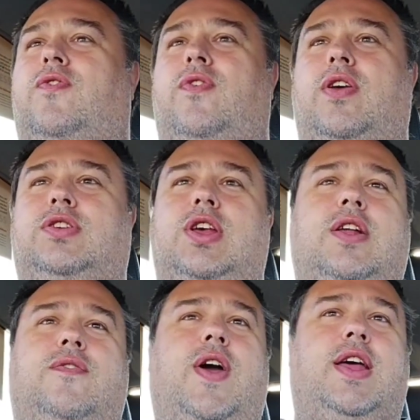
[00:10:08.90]

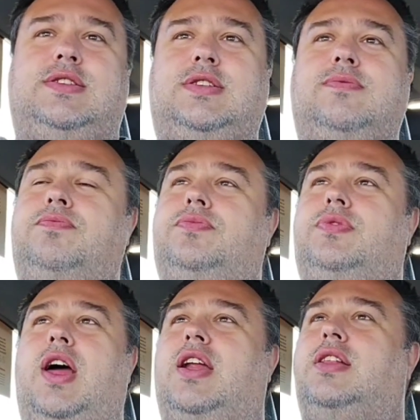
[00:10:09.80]
ceiling fans,
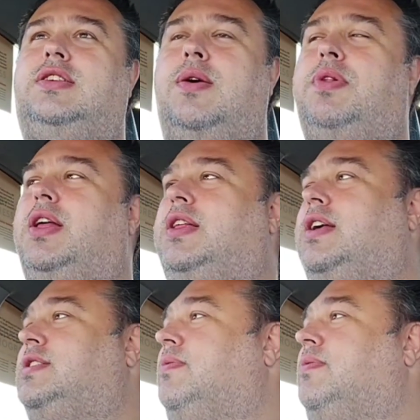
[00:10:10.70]
not on something like this.